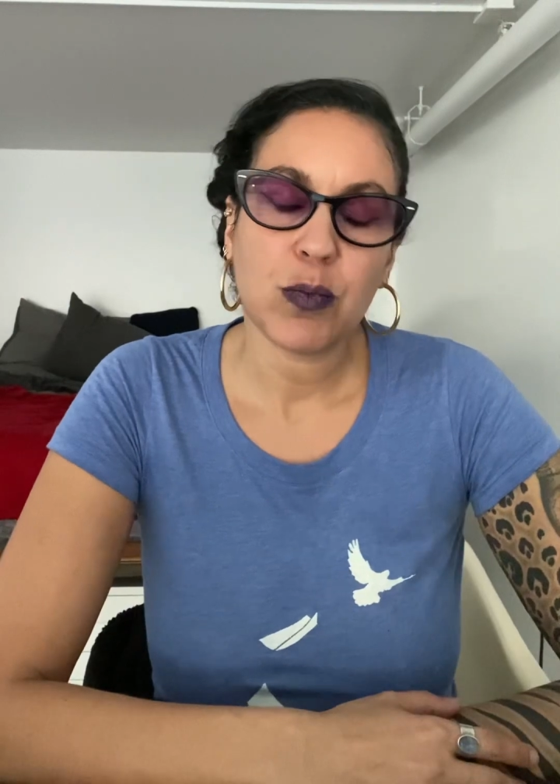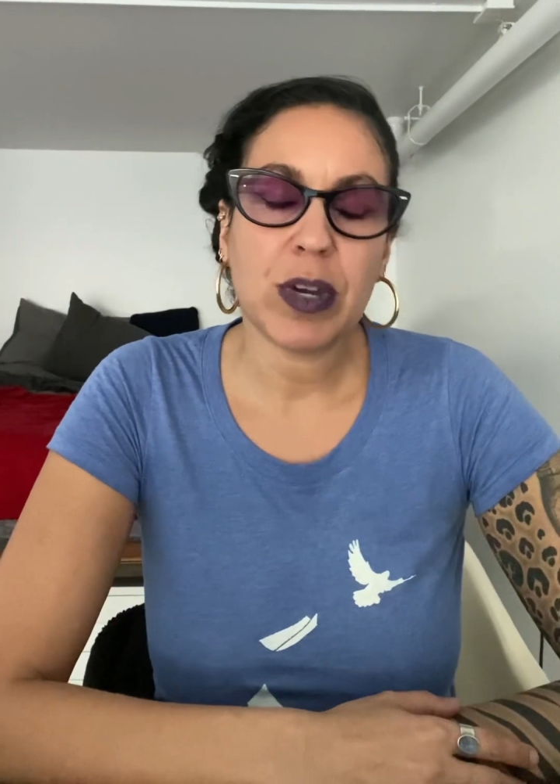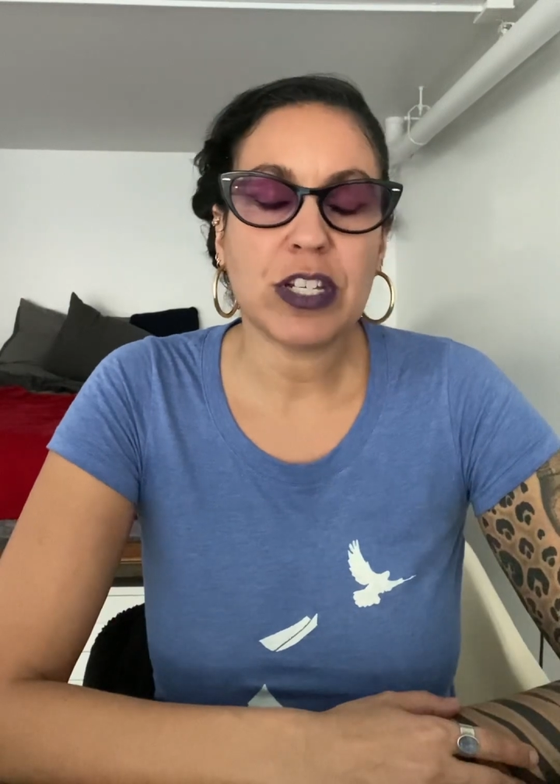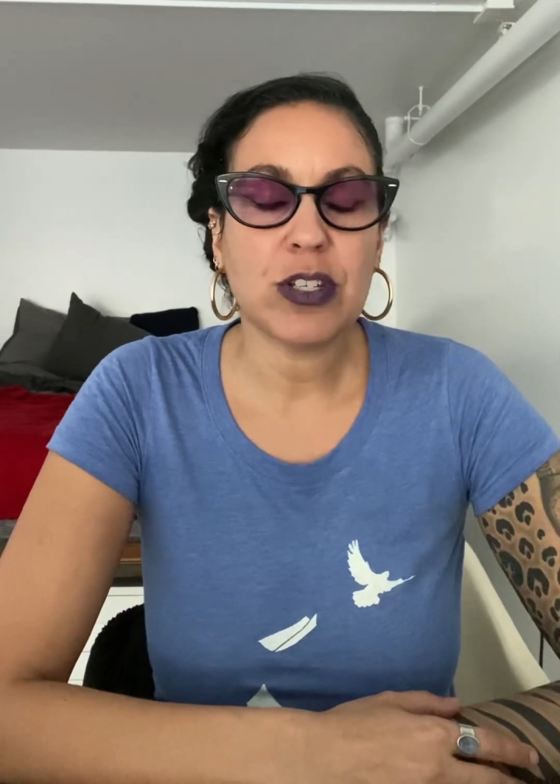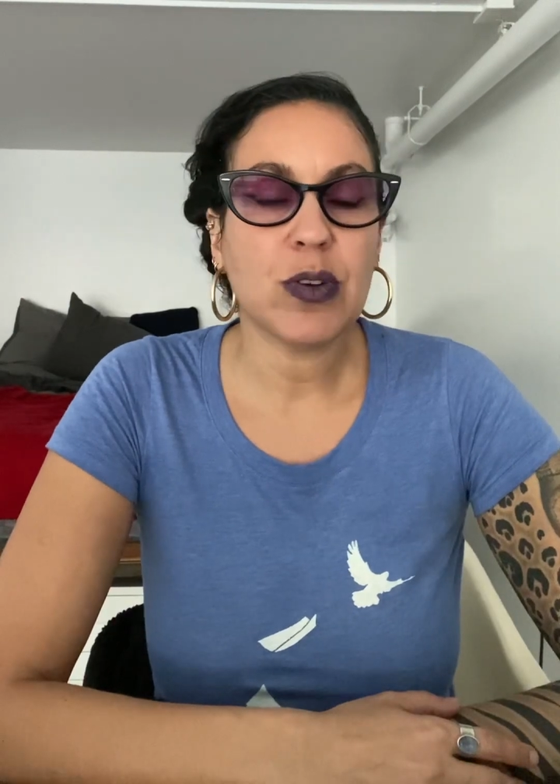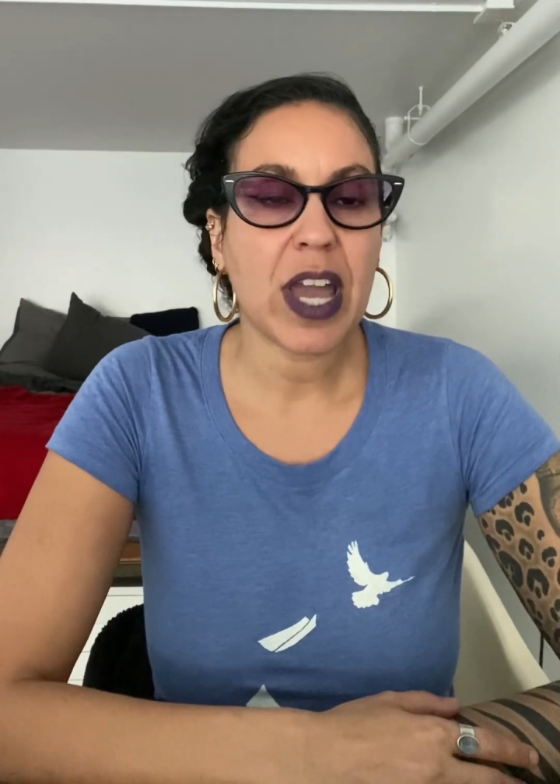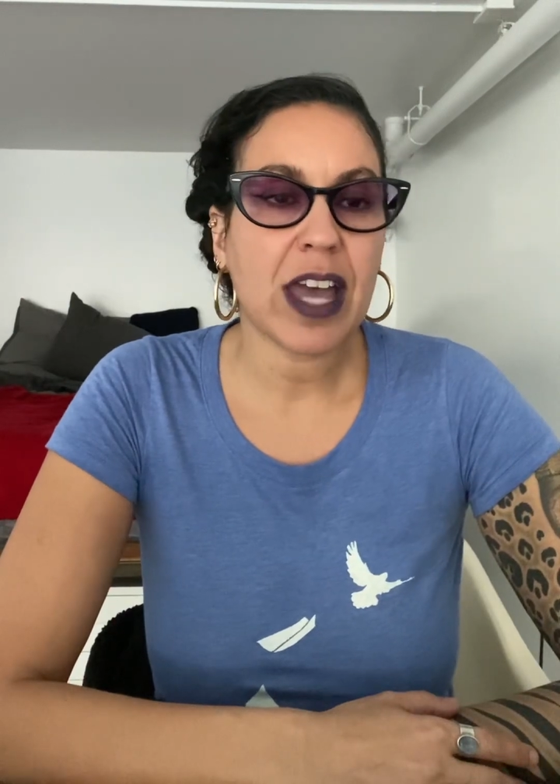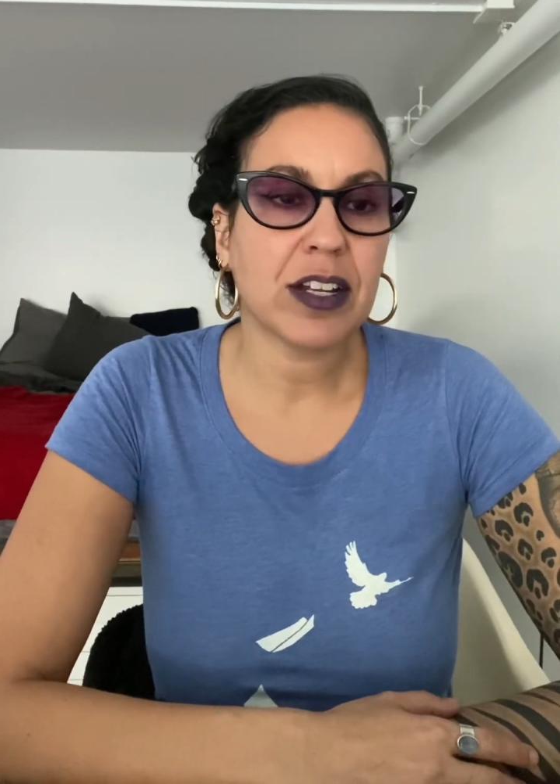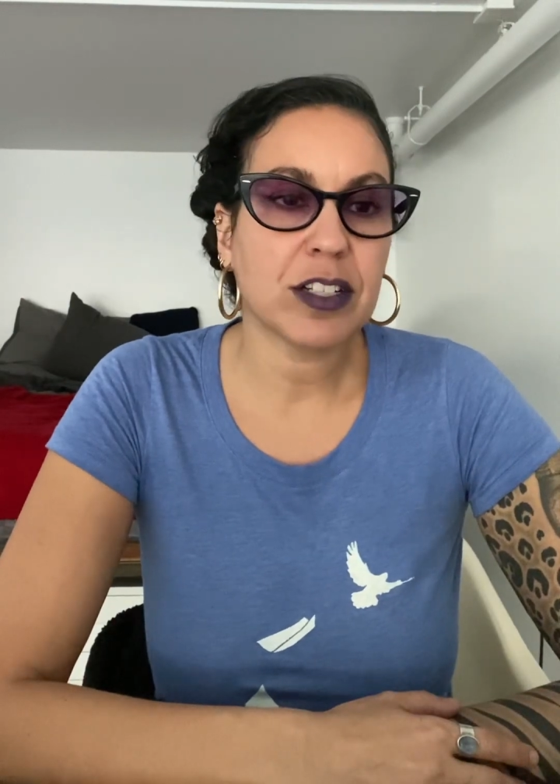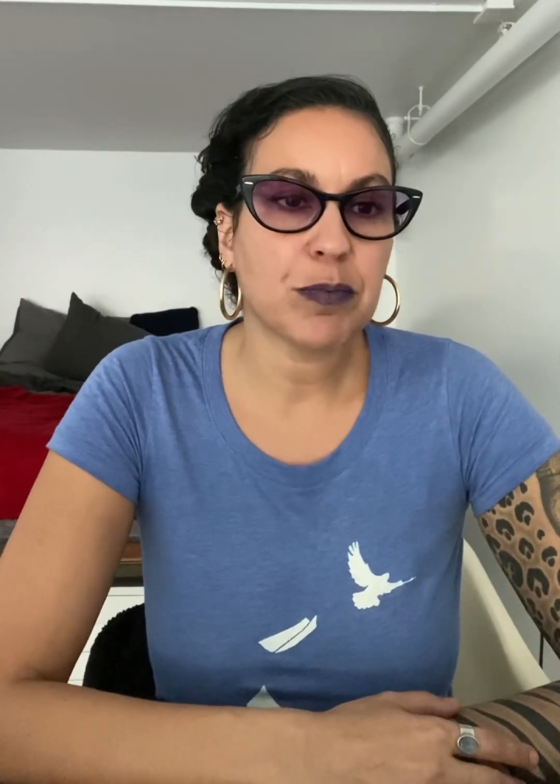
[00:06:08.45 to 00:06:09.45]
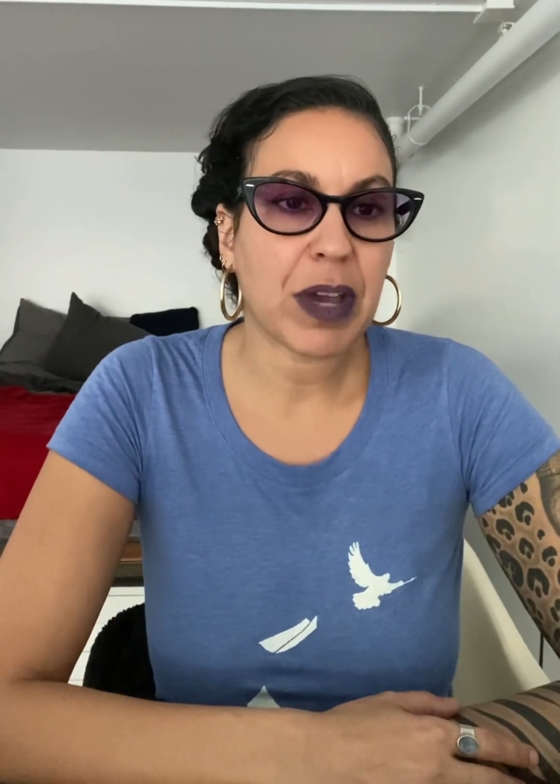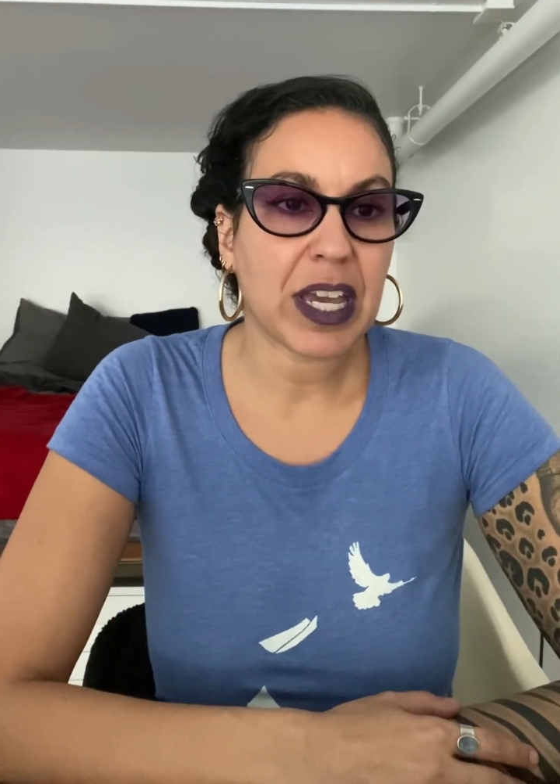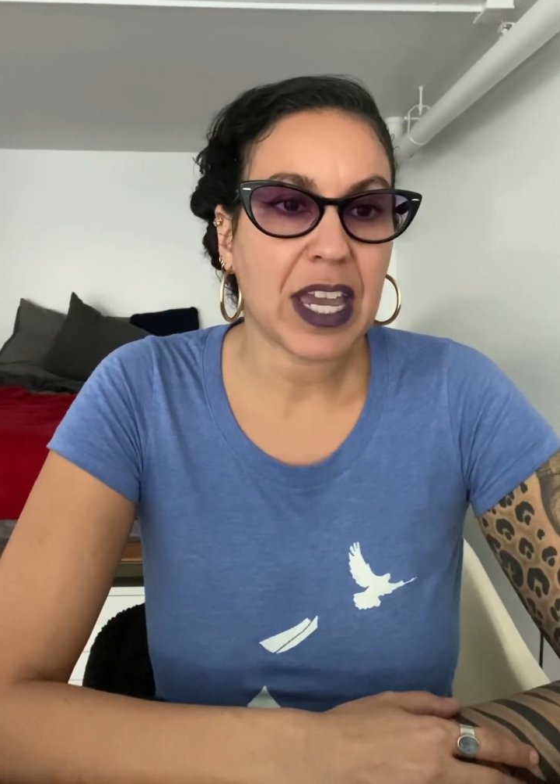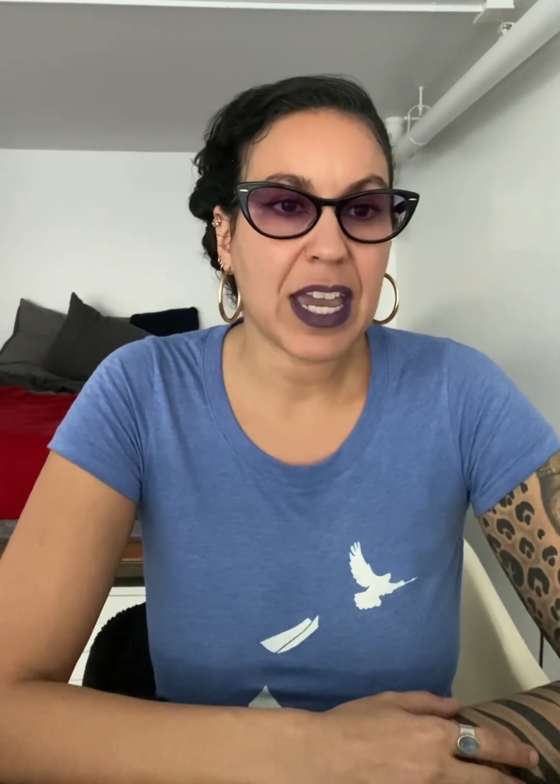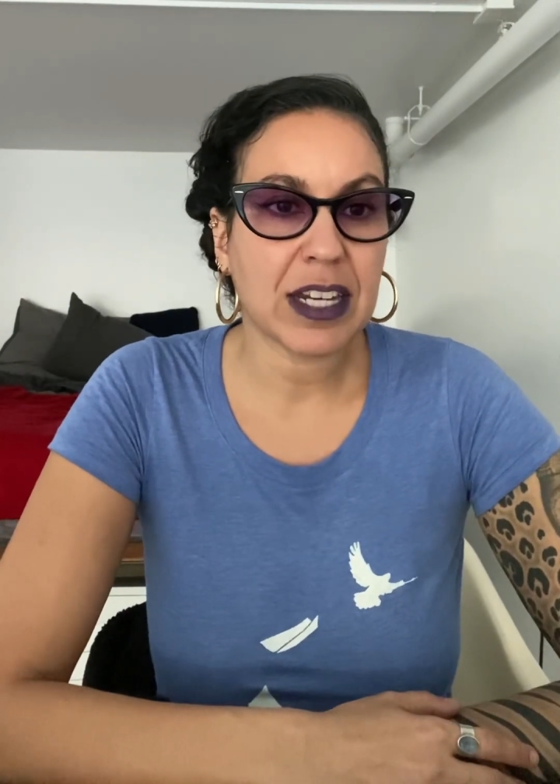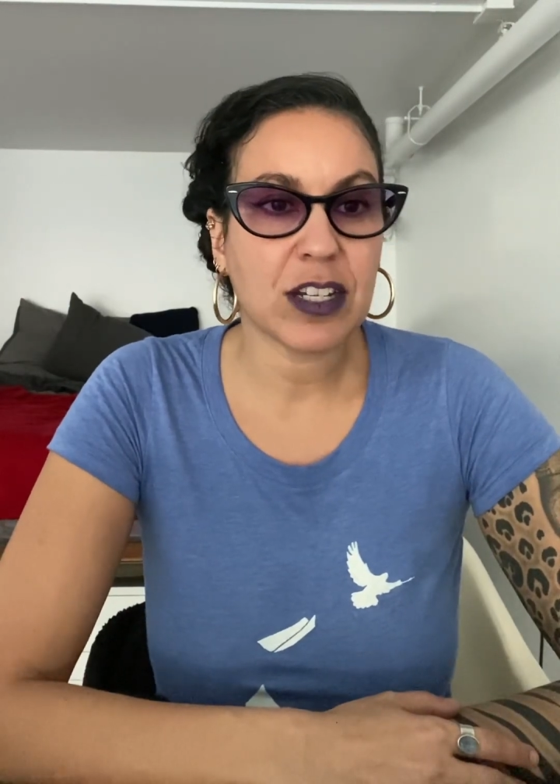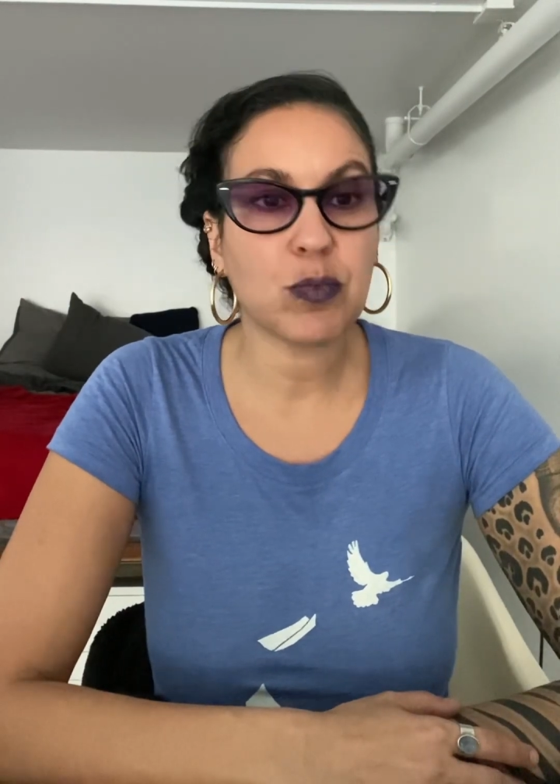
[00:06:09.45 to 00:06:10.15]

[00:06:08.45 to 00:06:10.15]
when you held my hand